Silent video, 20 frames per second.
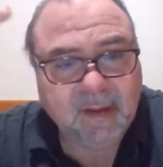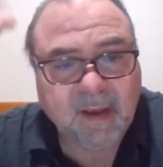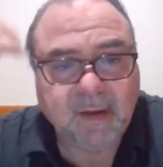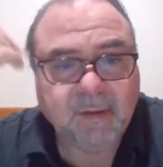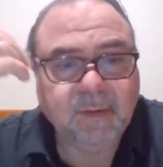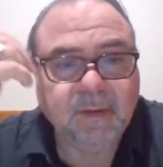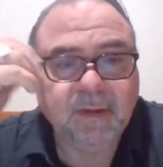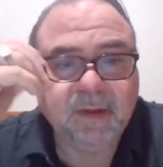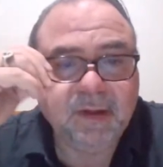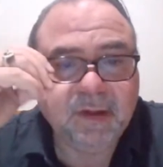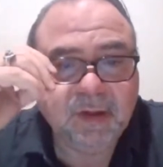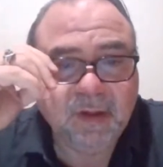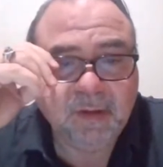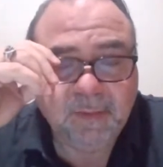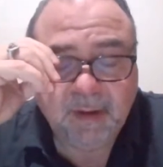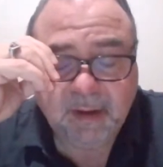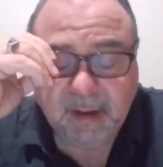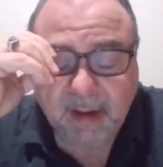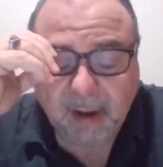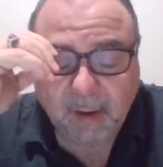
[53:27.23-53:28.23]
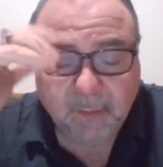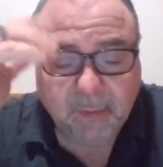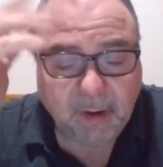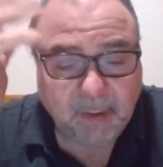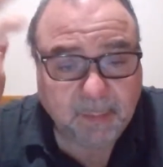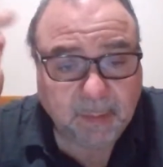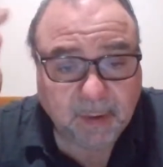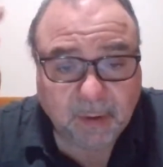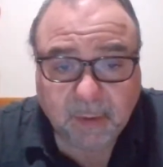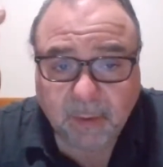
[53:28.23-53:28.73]
That really should be. You got
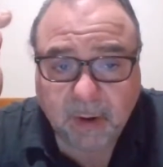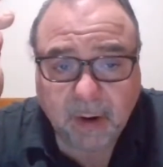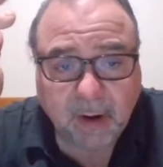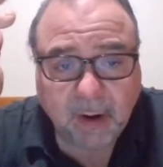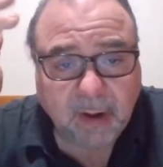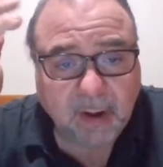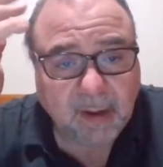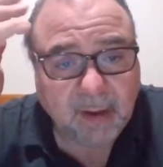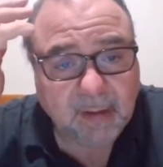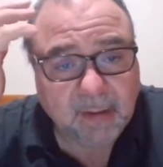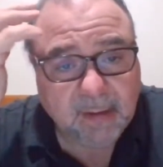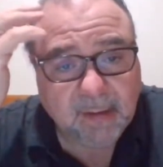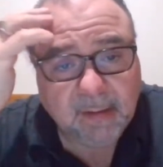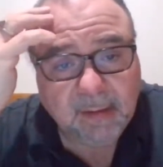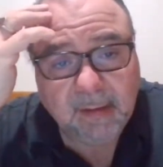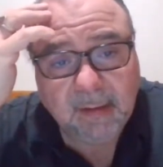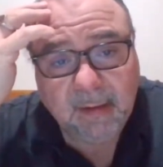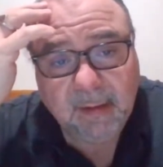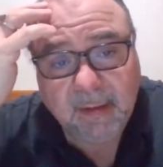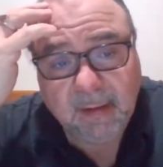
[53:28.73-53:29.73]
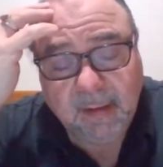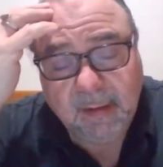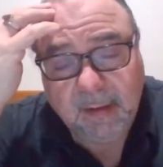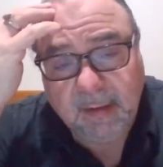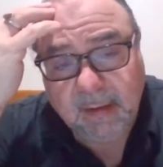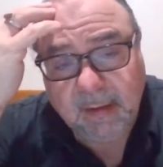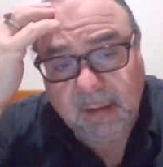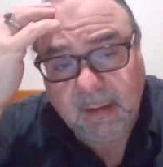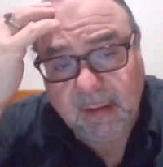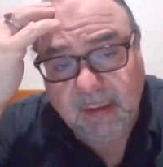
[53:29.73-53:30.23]
Rick McGraw,
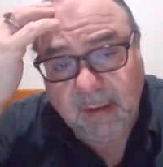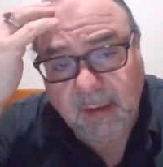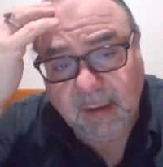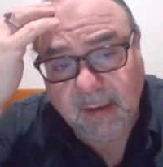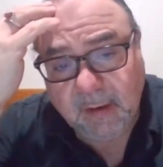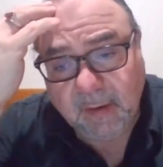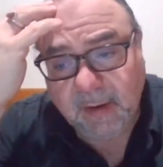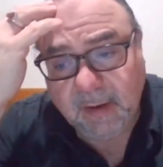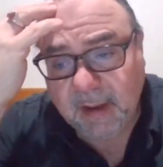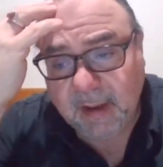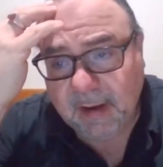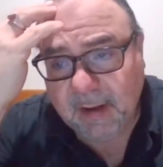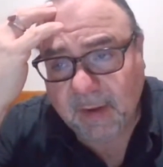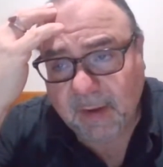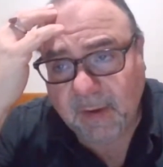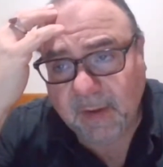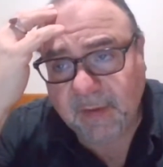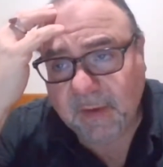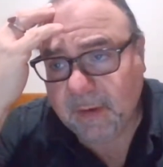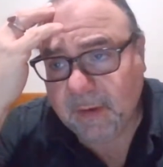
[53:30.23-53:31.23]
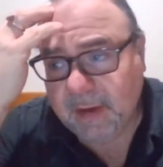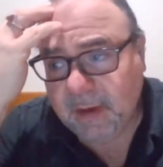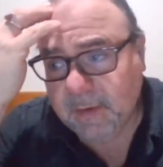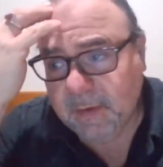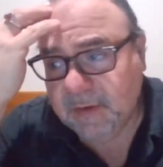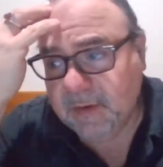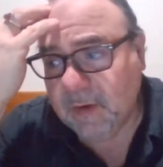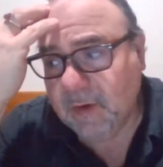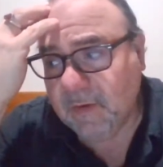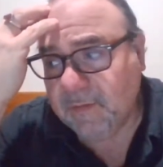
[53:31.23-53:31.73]
you know, although he
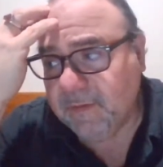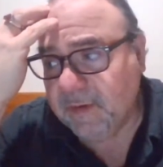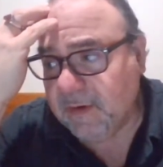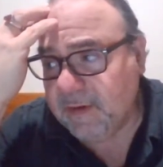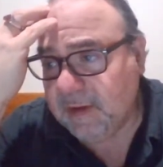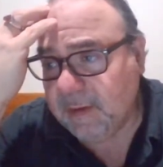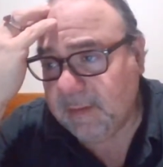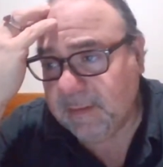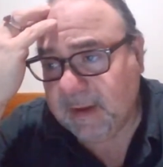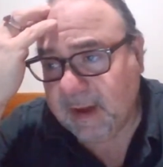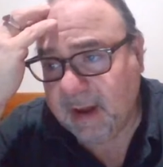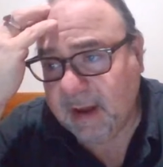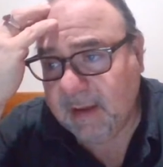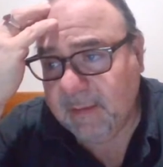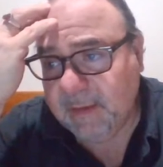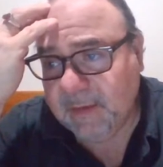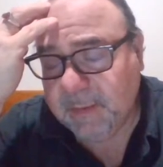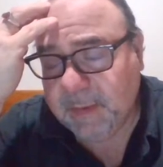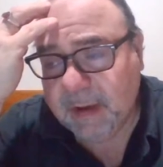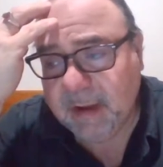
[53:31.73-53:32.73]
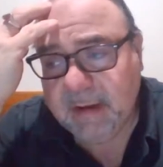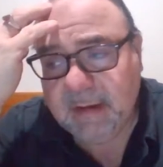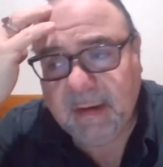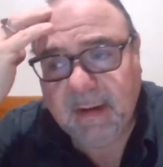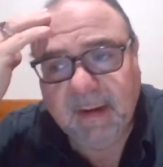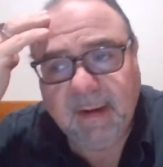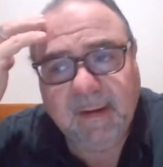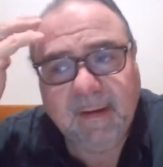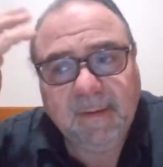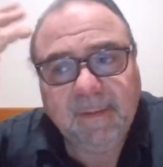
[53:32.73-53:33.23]
was over sometimes, but
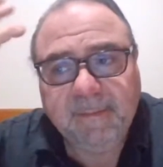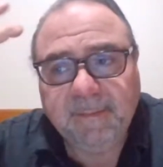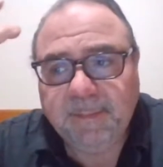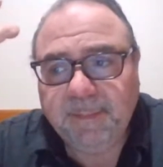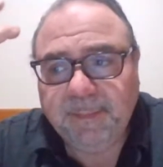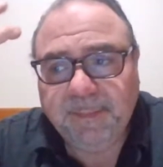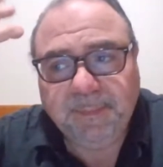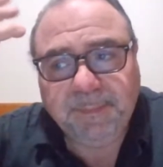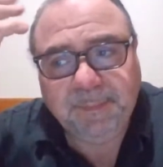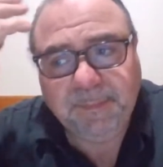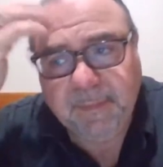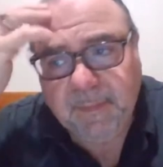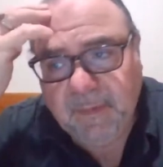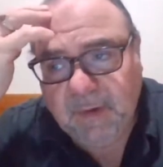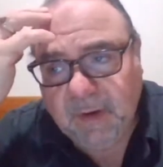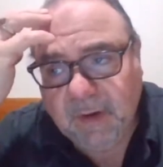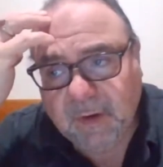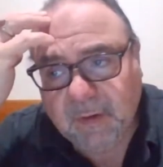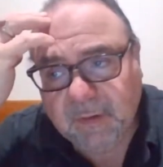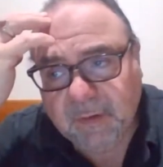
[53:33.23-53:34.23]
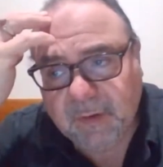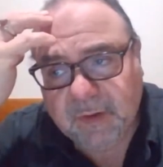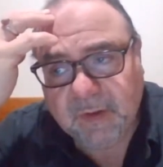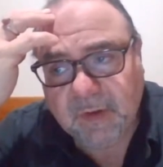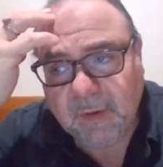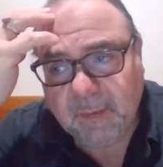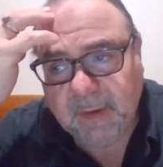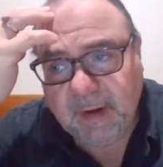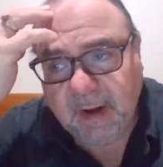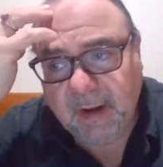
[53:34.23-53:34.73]
you know, there's
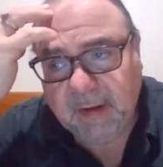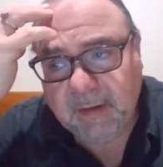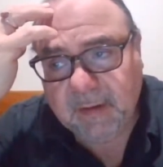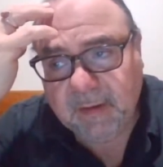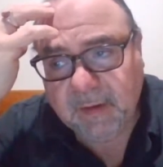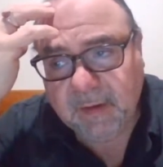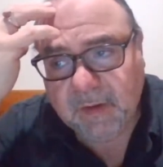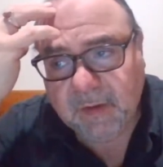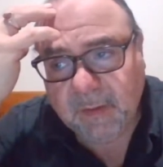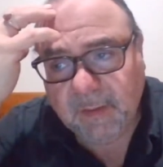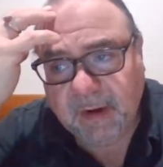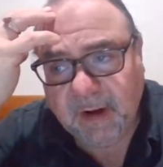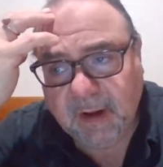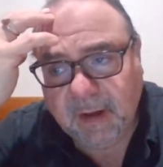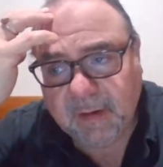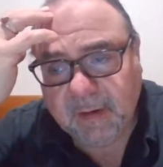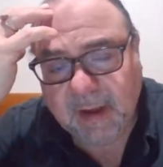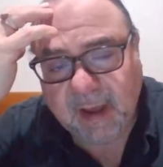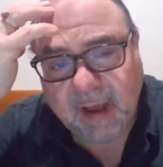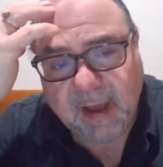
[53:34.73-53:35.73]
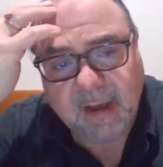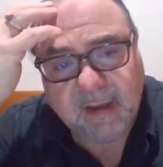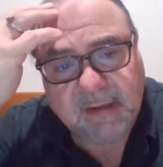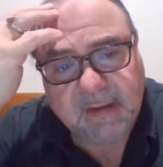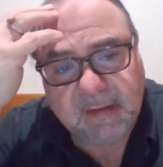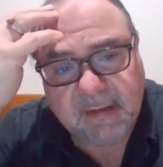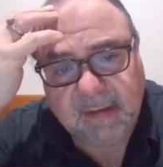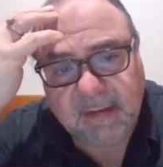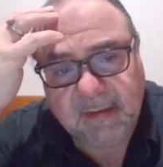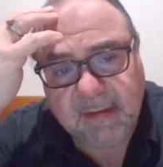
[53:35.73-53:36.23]
so many other
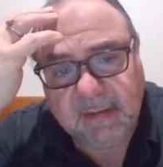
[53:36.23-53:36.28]
guys.